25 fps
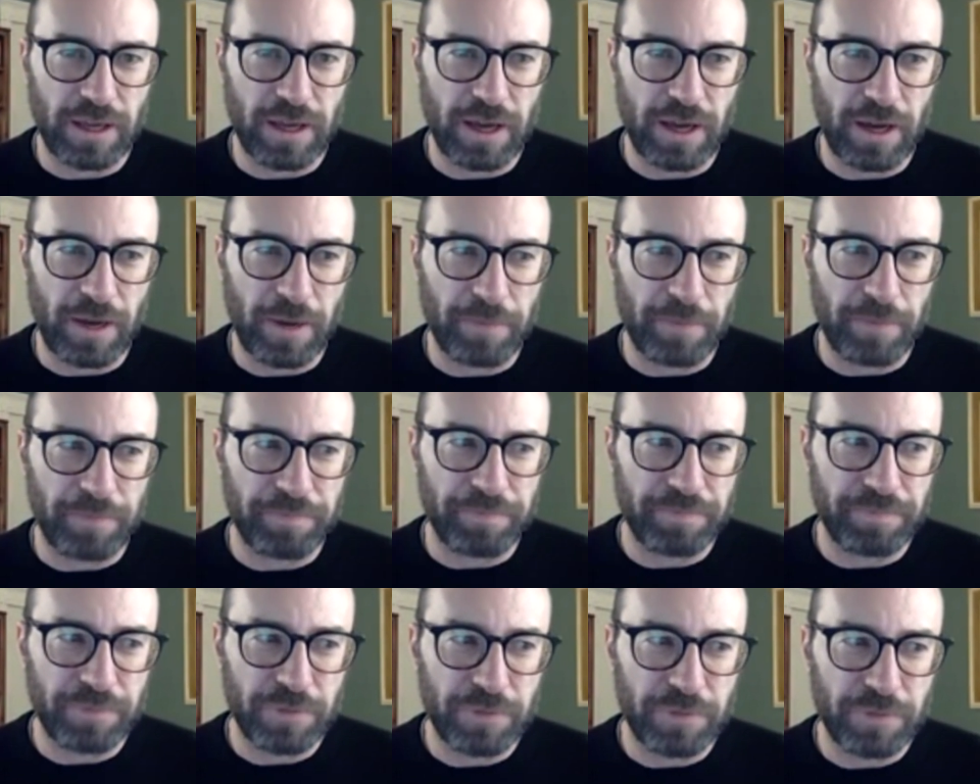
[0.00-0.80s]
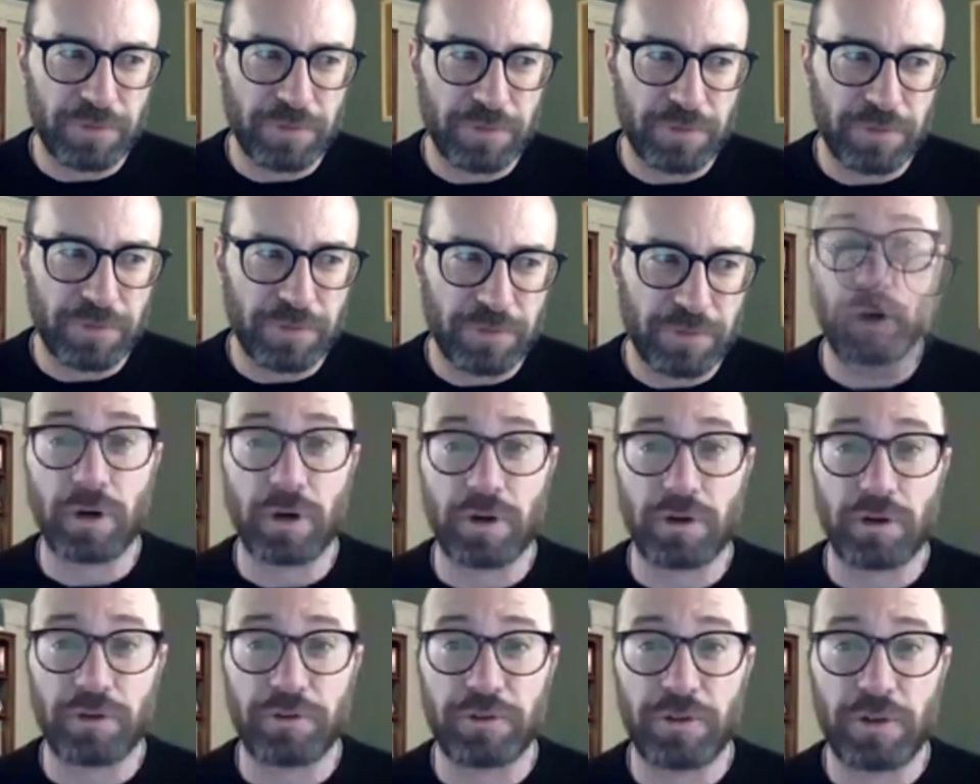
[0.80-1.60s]
um, the news
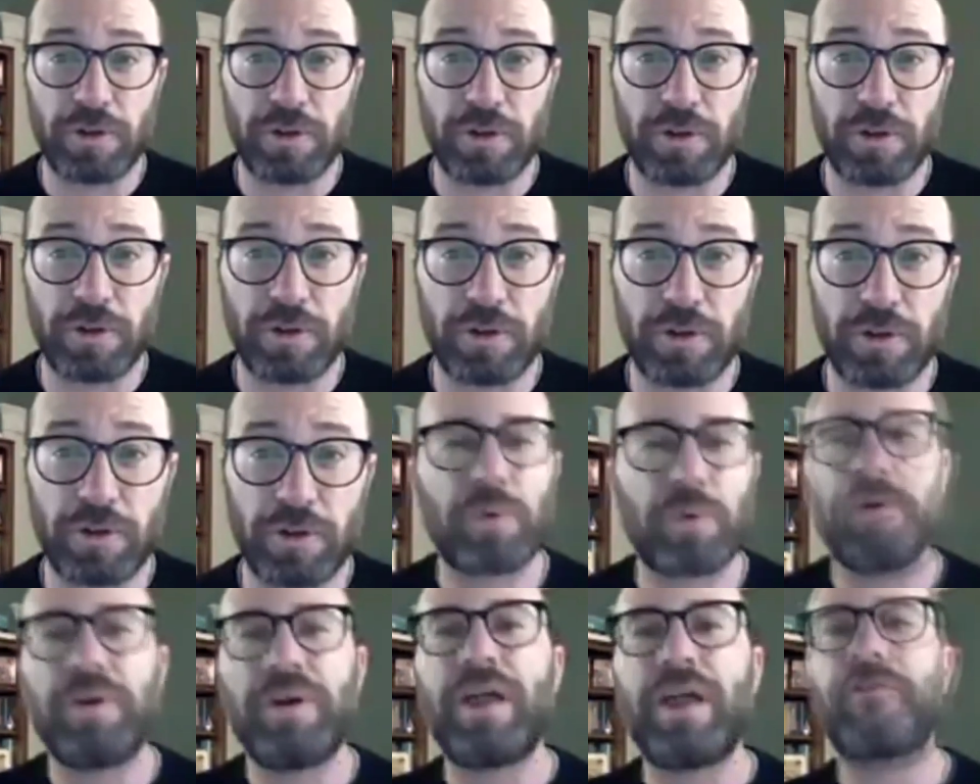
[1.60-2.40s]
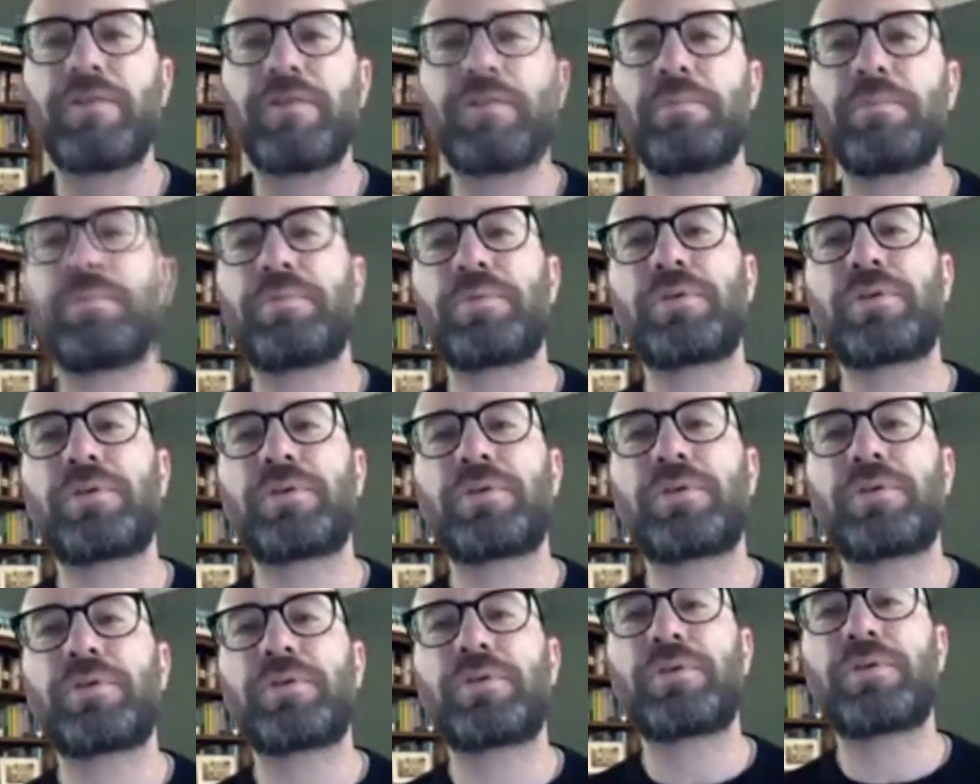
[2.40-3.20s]
stories, so that we were never
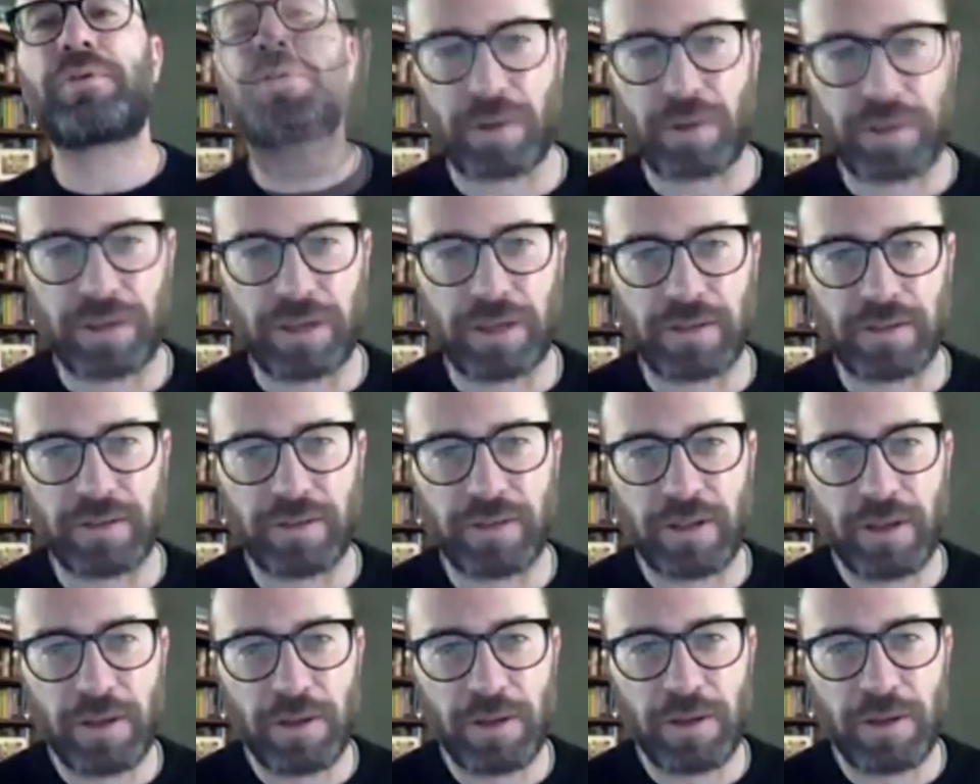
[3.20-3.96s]
precious with it,